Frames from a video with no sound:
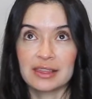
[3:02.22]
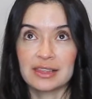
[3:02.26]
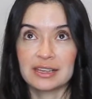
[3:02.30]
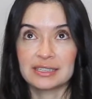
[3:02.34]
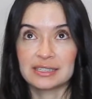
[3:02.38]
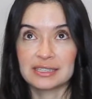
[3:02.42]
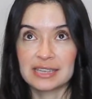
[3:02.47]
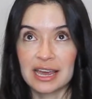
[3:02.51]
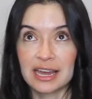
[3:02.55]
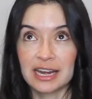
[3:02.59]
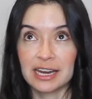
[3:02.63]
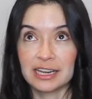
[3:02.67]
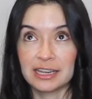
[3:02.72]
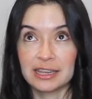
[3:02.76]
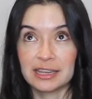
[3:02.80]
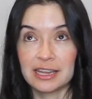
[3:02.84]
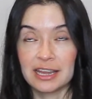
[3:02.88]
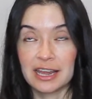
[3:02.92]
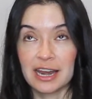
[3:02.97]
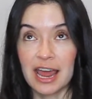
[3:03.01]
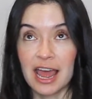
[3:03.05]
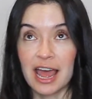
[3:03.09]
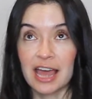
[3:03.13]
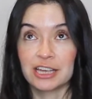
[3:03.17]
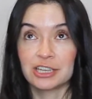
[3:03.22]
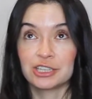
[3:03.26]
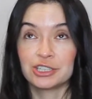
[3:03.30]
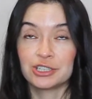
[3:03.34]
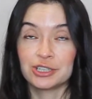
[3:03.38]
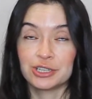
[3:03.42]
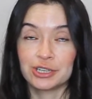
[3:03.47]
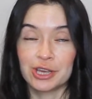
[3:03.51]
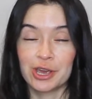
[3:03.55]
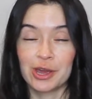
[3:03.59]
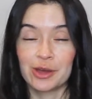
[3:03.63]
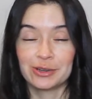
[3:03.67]
decided that I
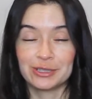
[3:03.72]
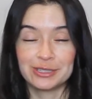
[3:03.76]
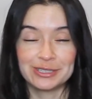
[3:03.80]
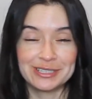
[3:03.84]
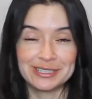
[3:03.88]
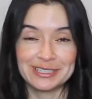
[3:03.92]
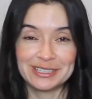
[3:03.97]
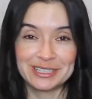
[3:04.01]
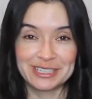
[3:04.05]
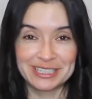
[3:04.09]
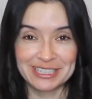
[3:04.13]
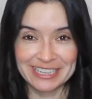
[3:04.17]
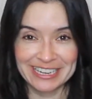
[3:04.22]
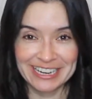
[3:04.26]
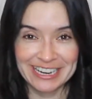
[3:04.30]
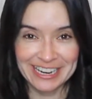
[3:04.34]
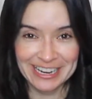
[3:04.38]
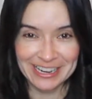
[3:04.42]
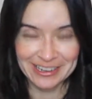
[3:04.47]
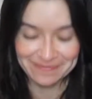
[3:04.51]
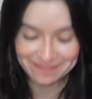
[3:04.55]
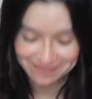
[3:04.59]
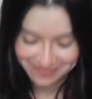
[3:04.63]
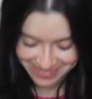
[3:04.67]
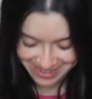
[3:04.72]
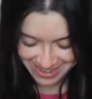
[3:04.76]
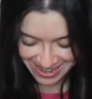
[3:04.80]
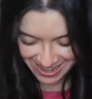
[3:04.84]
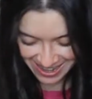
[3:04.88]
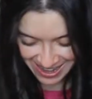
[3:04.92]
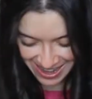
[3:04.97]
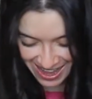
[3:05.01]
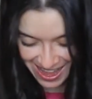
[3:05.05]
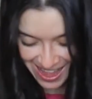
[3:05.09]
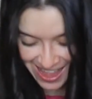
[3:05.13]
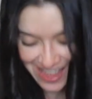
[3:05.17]
should go to the gym.
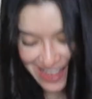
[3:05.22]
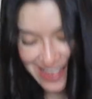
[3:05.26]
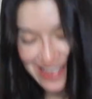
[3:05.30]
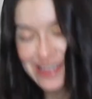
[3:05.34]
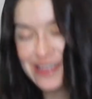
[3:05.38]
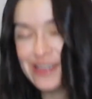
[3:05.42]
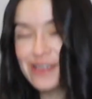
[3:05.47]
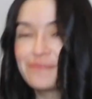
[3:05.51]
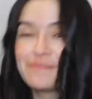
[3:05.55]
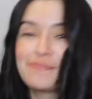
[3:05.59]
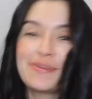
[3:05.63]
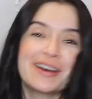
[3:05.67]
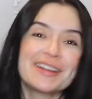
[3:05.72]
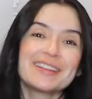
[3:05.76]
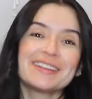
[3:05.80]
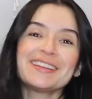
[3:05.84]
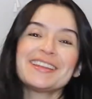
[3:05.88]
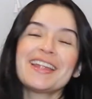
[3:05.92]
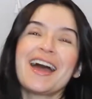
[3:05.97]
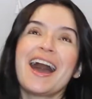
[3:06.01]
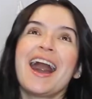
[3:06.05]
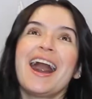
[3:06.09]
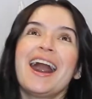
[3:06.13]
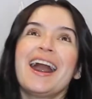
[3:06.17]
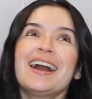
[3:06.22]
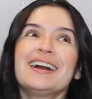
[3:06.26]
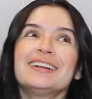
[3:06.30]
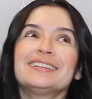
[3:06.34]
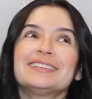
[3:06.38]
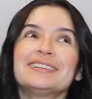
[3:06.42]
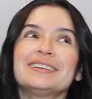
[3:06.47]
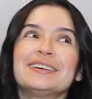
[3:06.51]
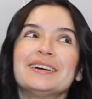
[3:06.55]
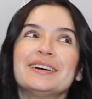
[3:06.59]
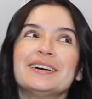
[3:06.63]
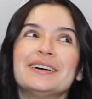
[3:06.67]
But not